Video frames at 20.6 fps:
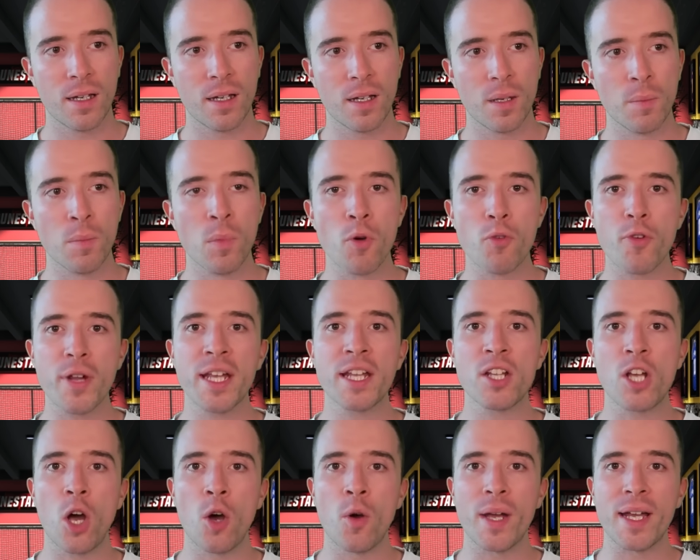
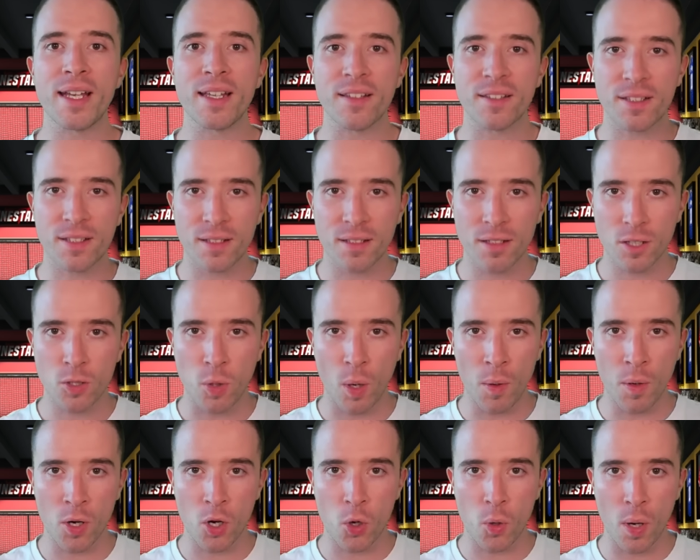Mourinho is
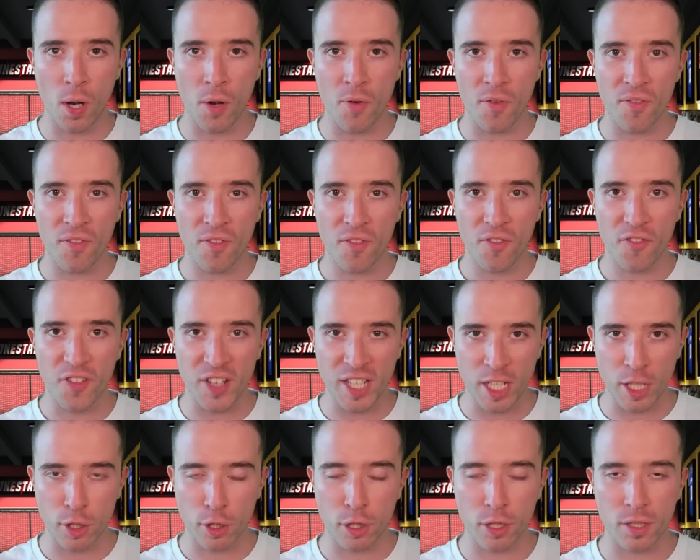quote-unquote
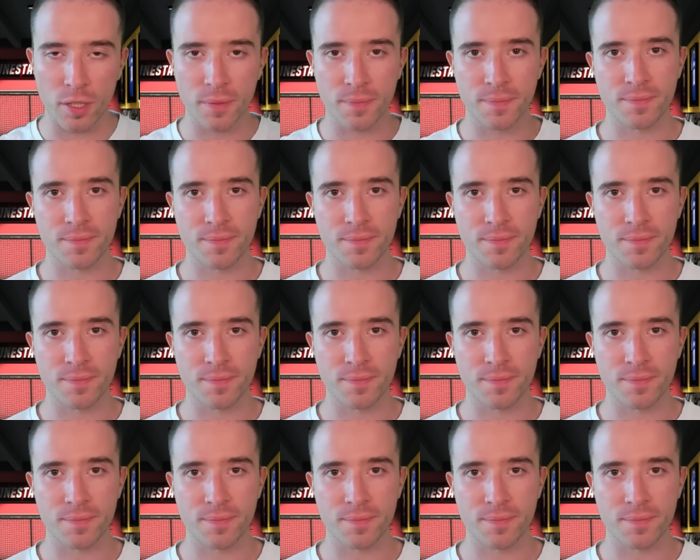finished.